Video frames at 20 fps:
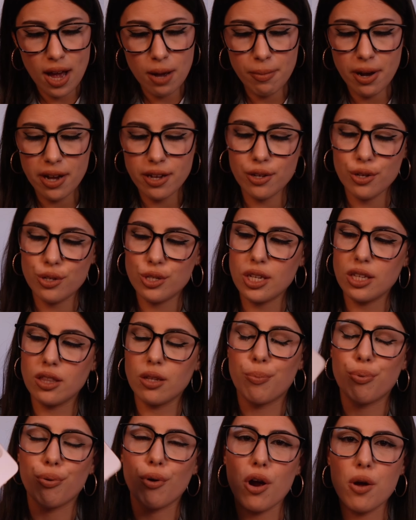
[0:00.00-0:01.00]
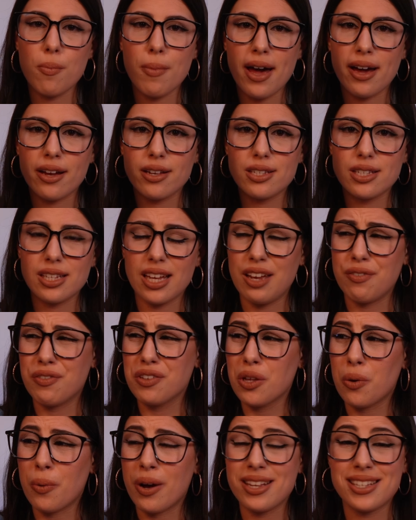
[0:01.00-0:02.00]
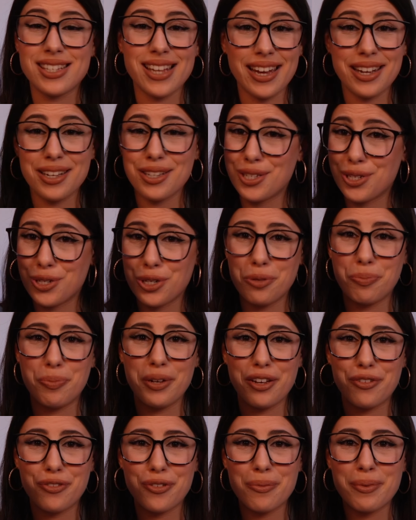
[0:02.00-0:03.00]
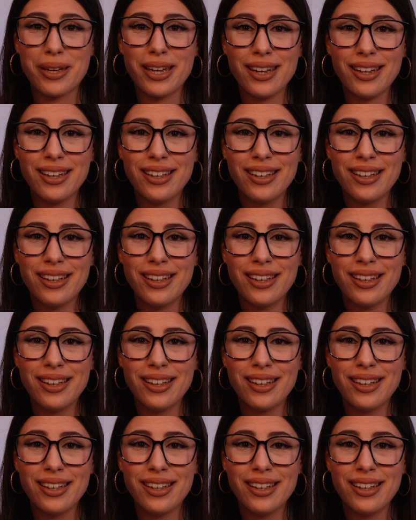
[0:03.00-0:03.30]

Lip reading: am I using the Pro Max even though I say it's too big for me?